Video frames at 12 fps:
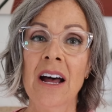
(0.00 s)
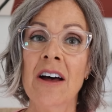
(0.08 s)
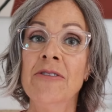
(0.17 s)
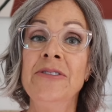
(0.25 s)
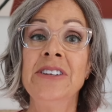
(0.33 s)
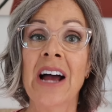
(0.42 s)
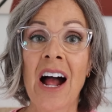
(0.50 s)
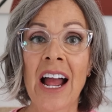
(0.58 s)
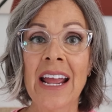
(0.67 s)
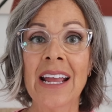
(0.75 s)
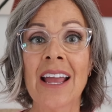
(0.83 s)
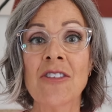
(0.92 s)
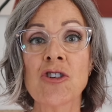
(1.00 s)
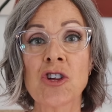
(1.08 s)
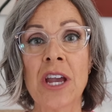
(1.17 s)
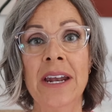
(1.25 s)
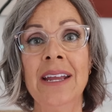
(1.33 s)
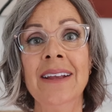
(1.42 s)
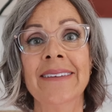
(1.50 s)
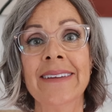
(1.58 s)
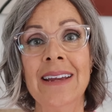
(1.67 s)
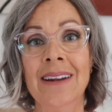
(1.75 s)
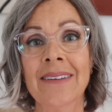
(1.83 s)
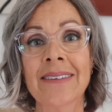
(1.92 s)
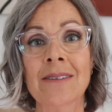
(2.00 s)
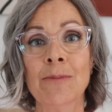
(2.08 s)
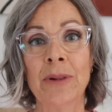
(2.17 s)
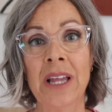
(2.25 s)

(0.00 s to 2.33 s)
of dying and shedding his innocent